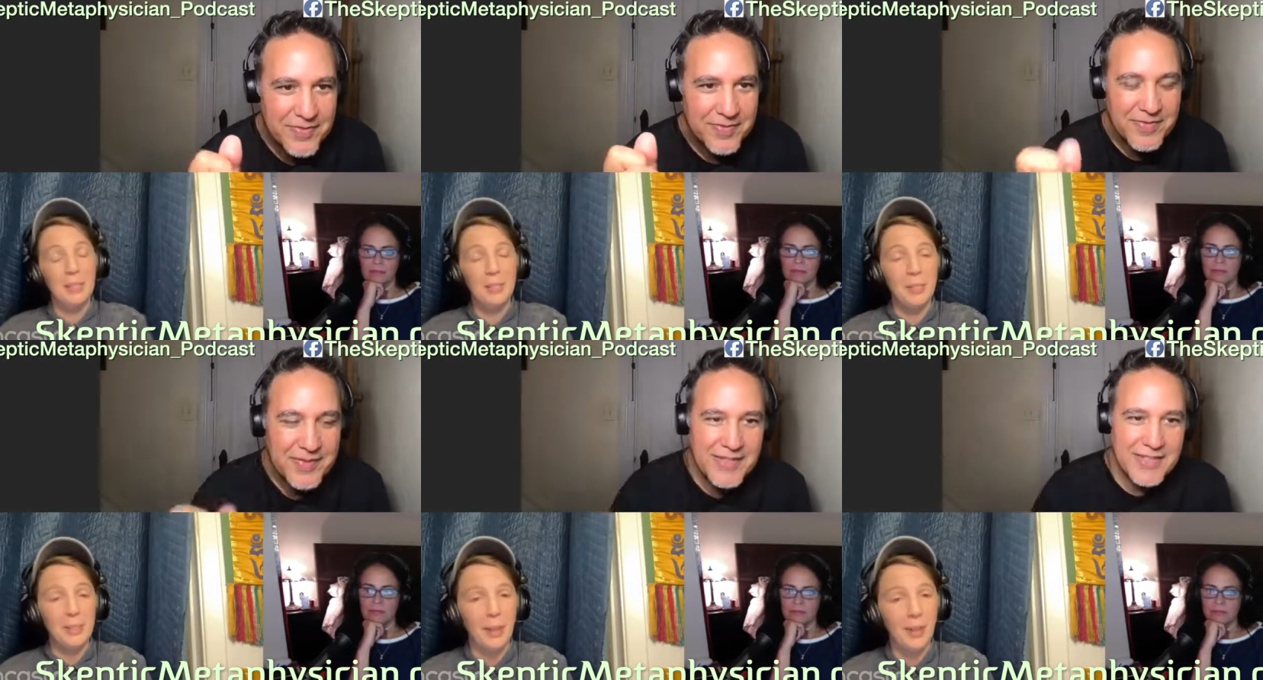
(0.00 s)
Speaker 1: I
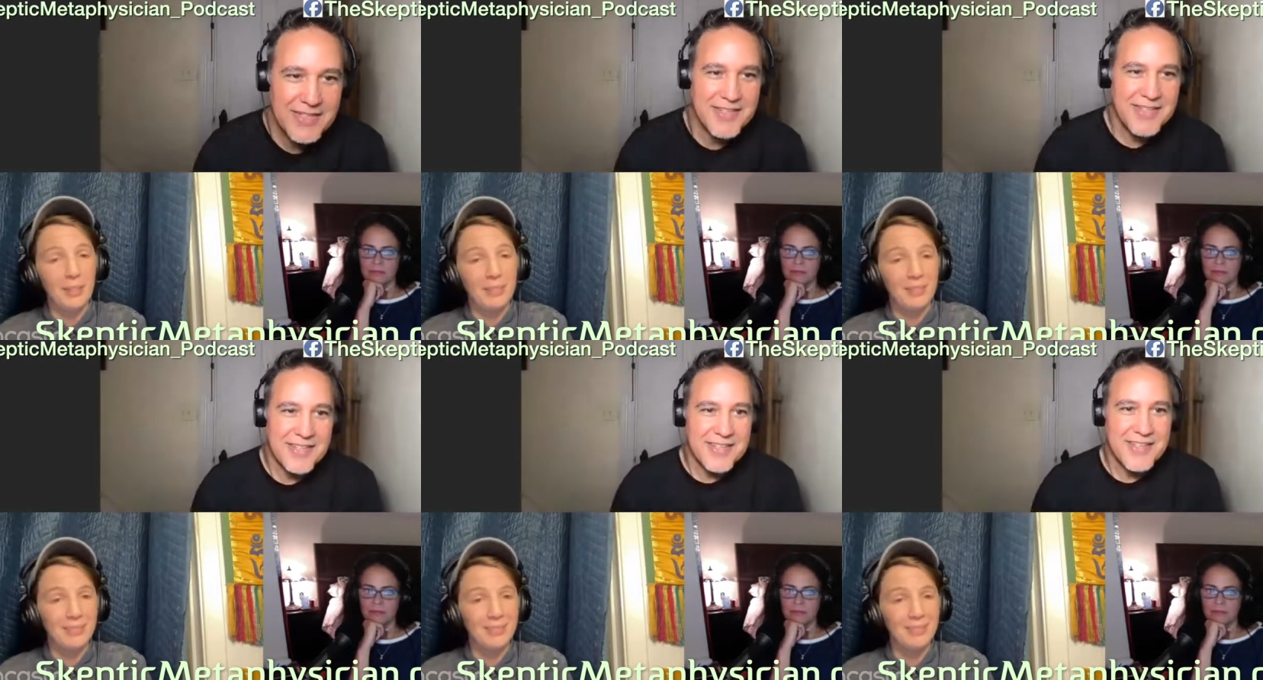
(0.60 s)
could do that.
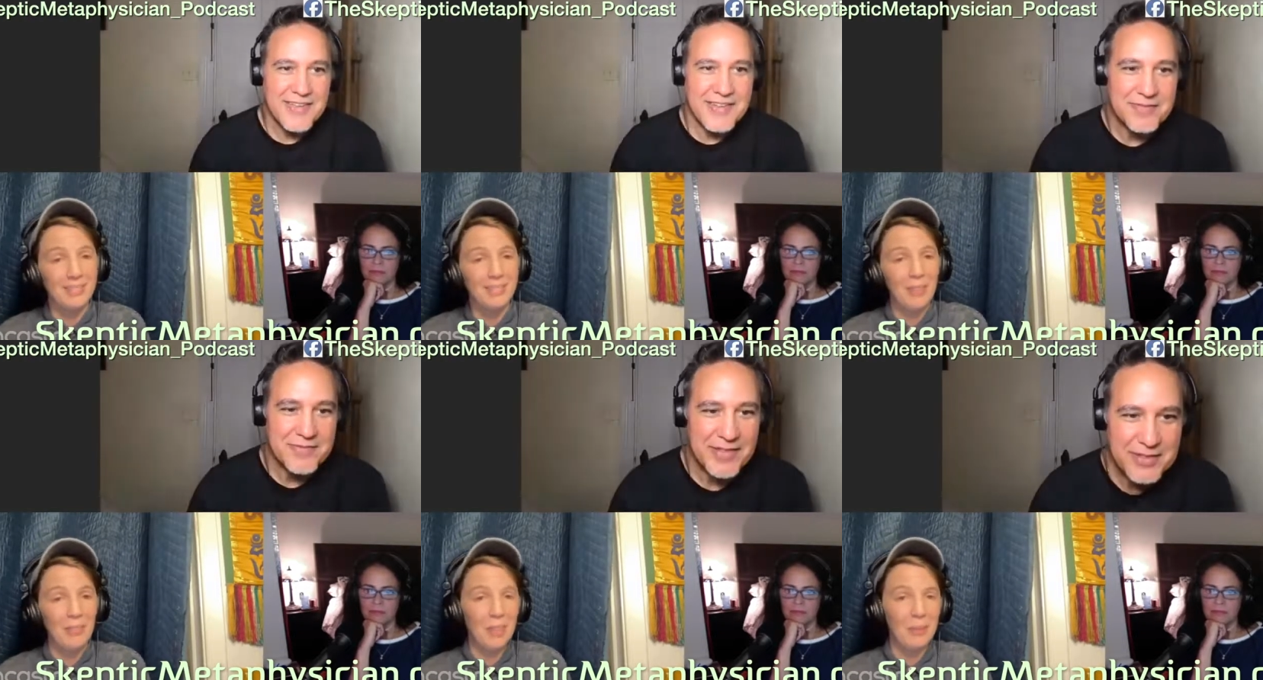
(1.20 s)

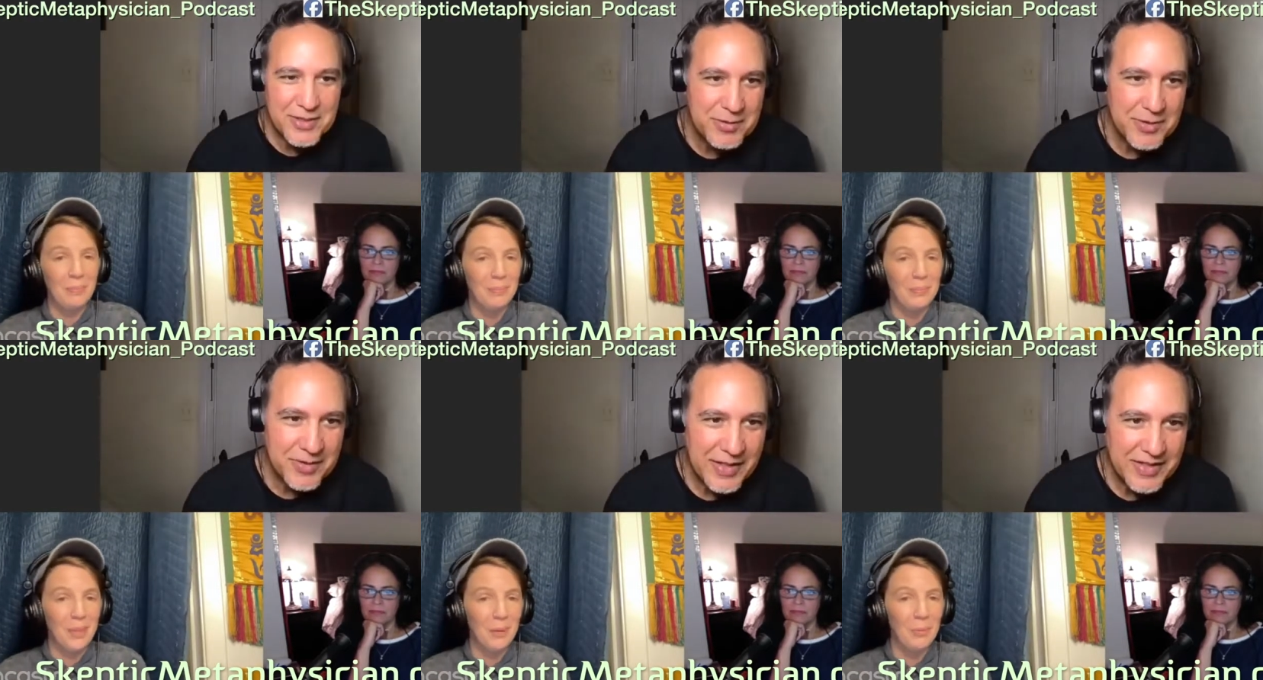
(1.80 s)
Oh, if they
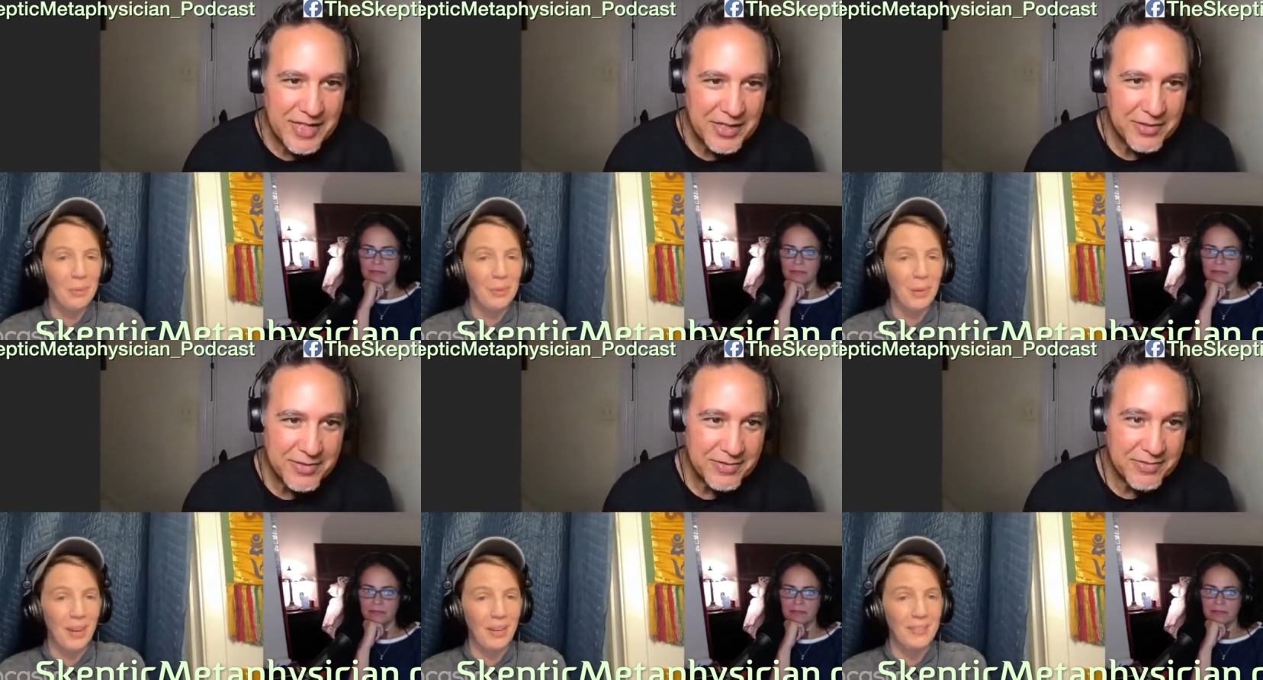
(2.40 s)
said it was
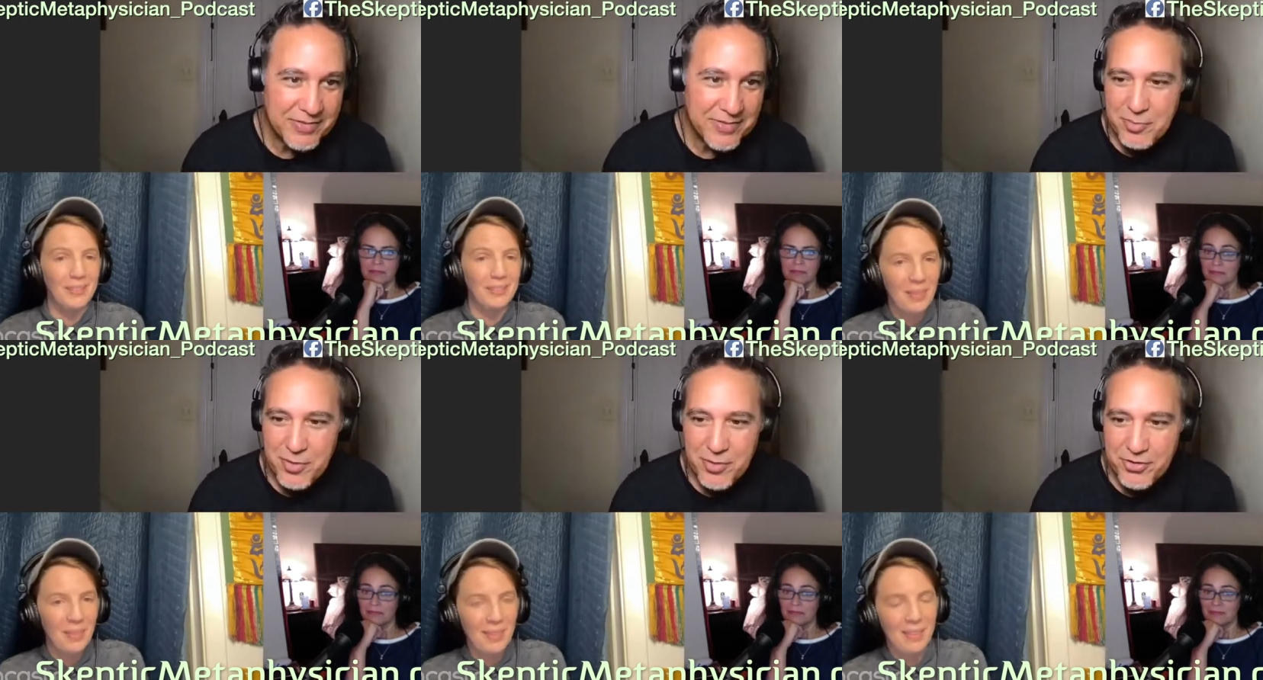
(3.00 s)
okay.
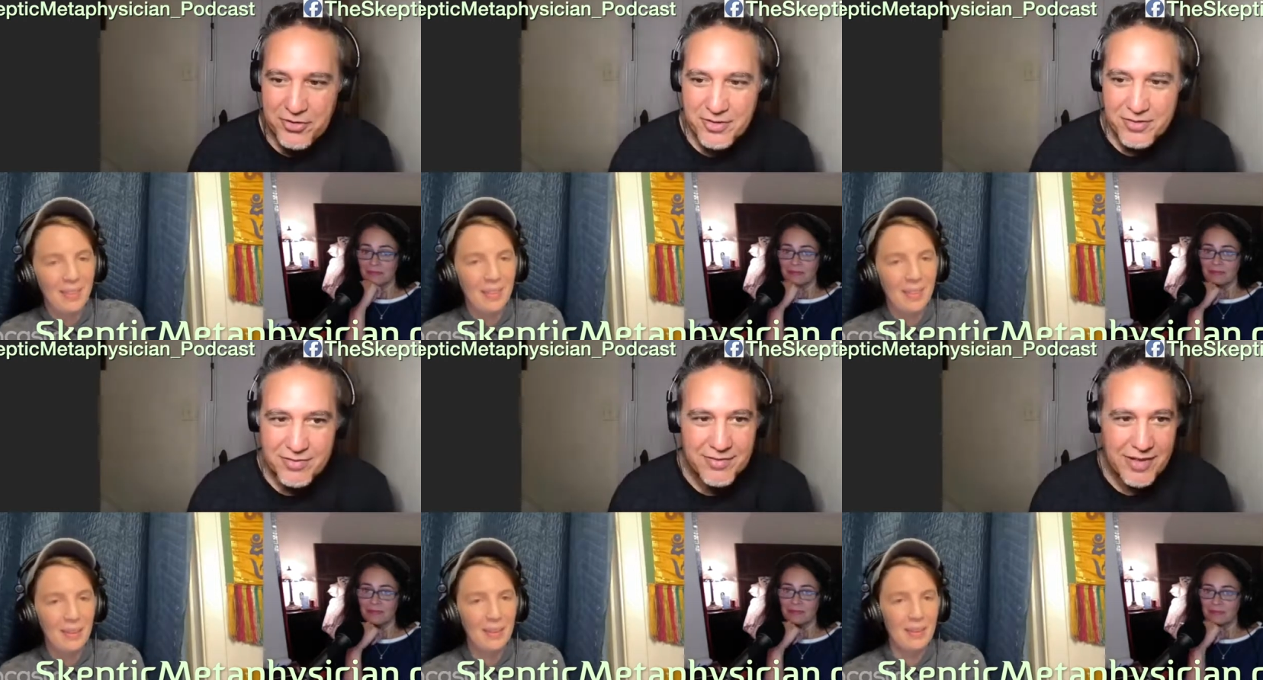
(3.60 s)
Speaker 2: Get
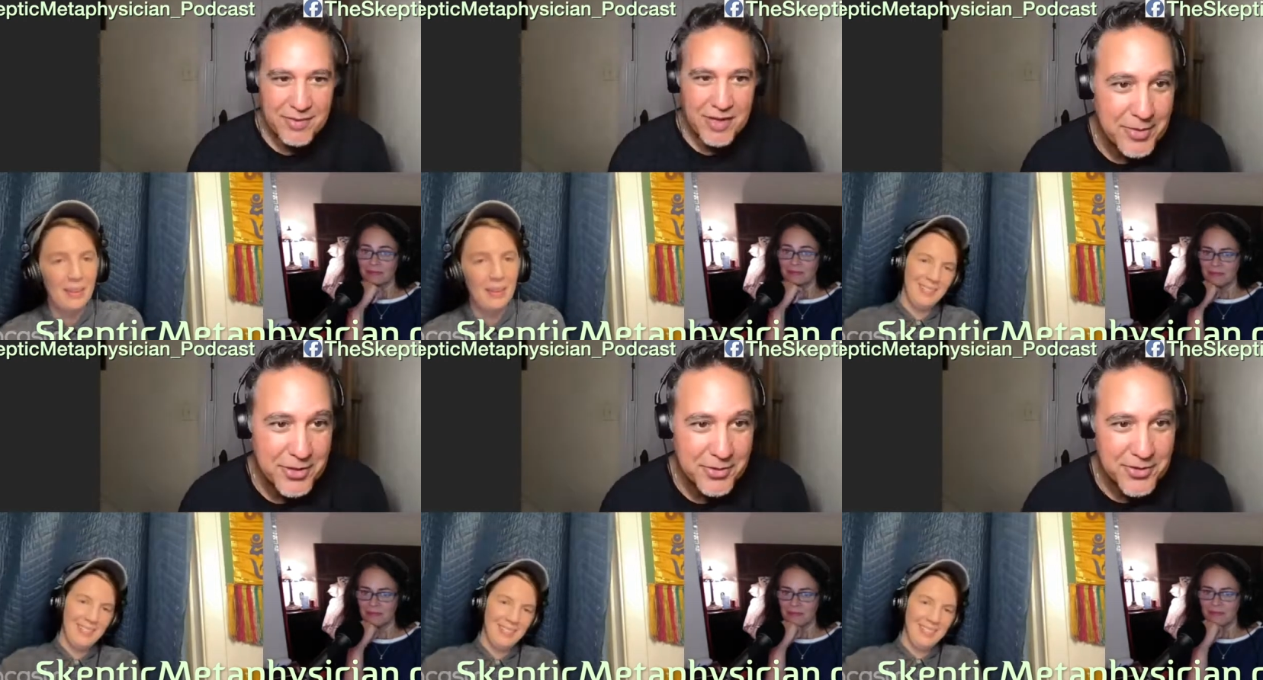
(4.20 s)
permission, and
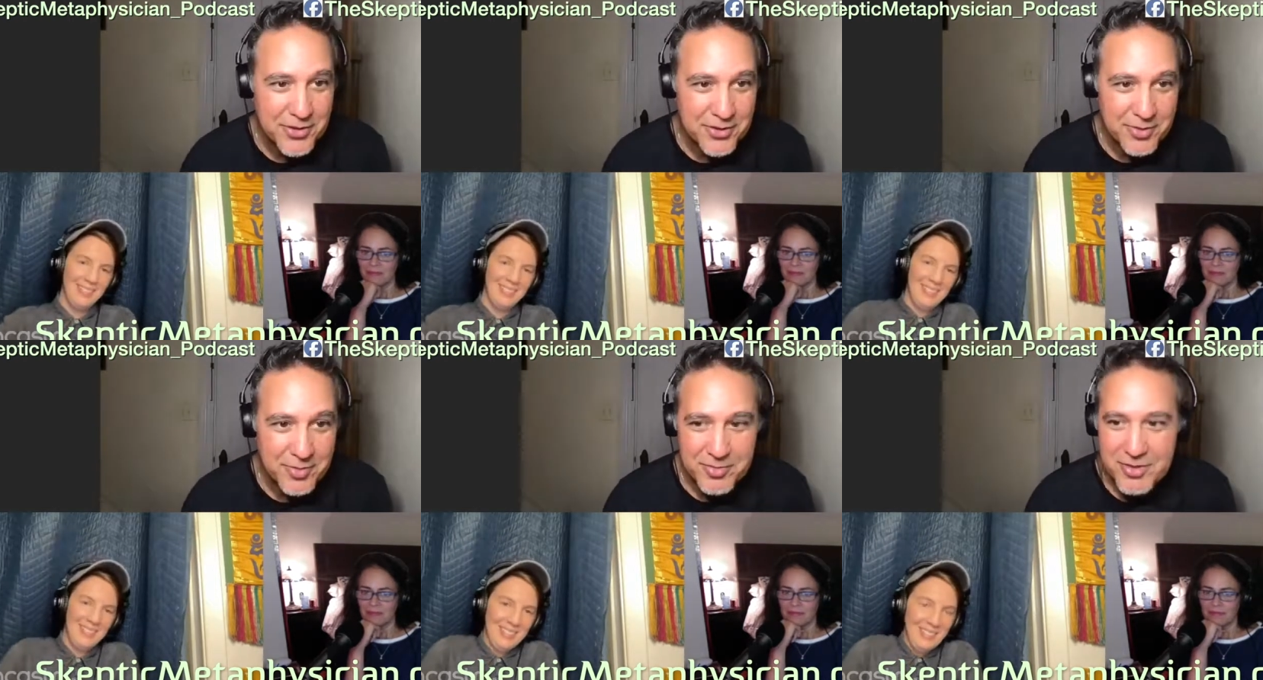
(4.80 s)
I'd be curious to
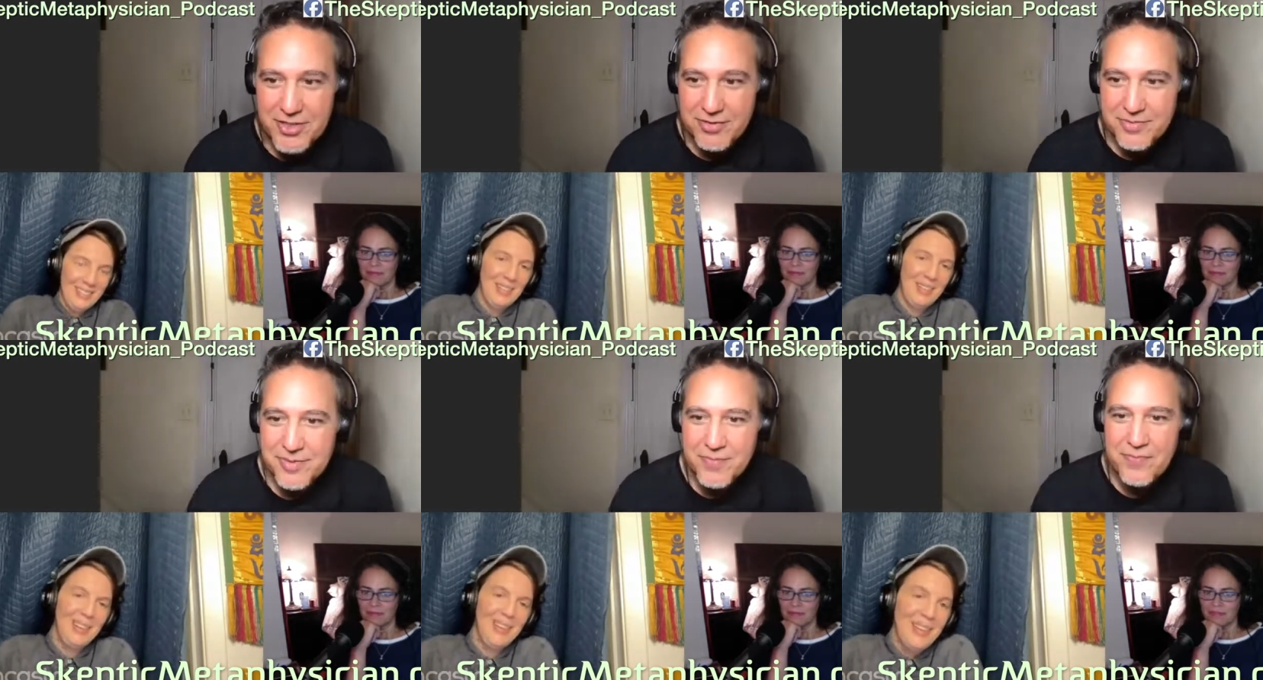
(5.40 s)
hear some of them myself.